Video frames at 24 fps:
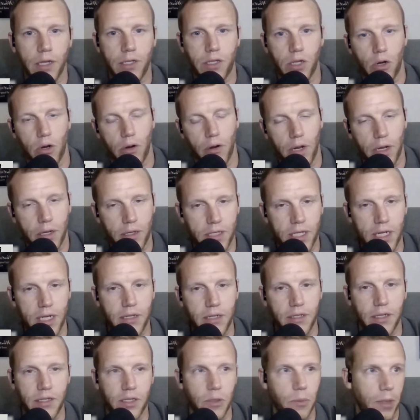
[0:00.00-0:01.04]
I started to
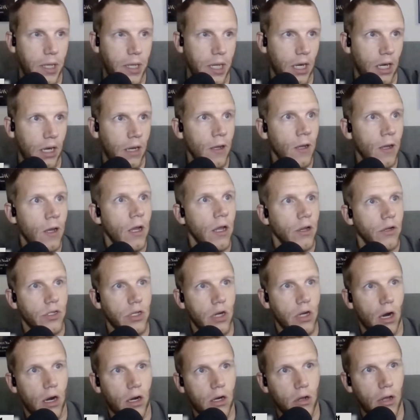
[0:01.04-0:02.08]
tease this at the beginning.
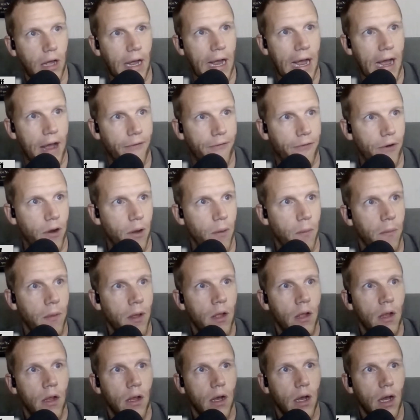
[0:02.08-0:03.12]
There's an article I have from
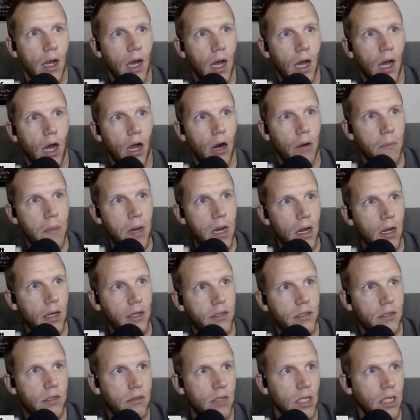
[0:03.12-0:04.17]
uh, Arme-
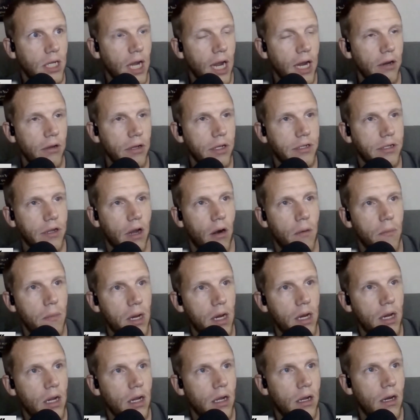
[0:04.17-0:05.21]
it's the title is
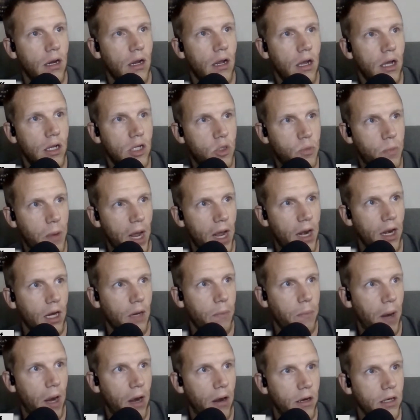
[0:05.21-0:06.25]
Armenian
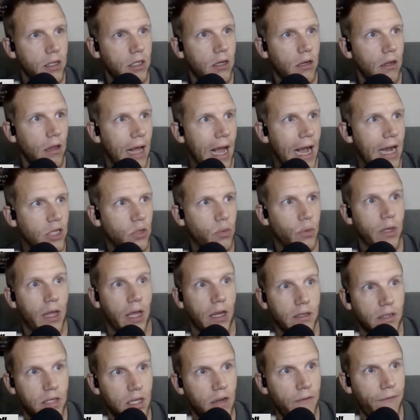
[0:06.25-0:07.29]
Hispanic parents clash with
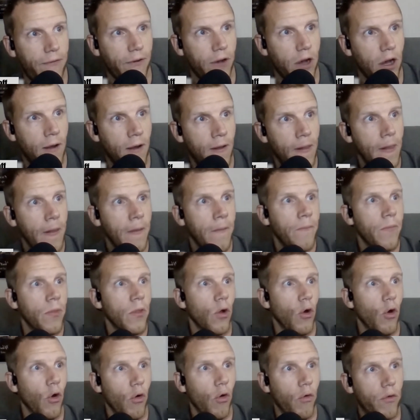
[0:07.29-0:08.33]
Antifa
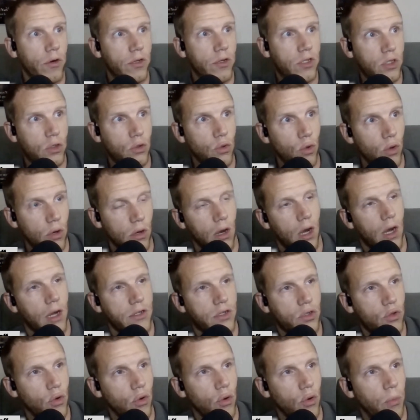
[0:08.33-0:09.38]
over school
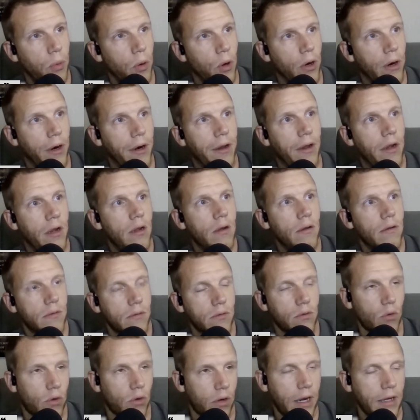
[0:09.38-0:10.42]
uh, school board
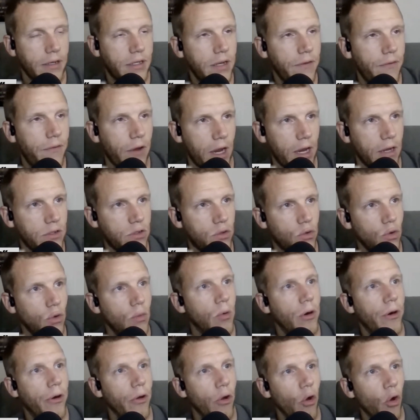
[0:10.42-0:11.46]
or Antifa and
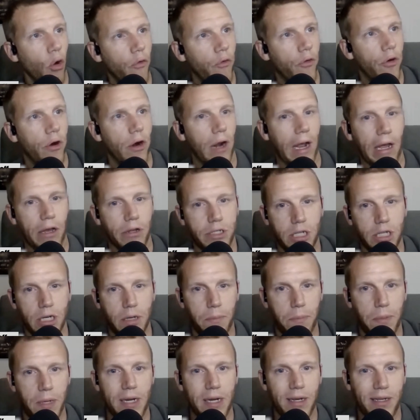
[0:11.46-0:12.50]
school board over
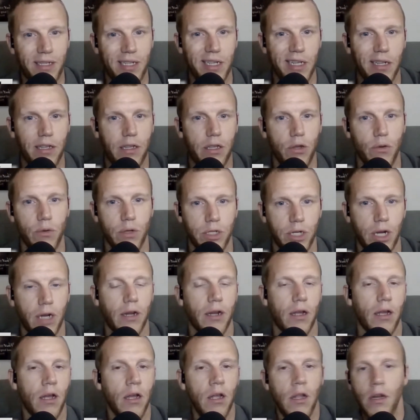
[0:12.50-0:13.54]
LGBTQ
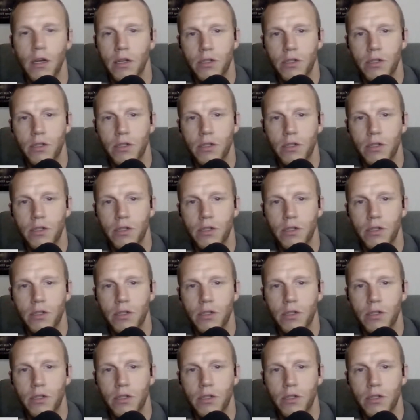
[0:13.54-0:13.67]
agenda.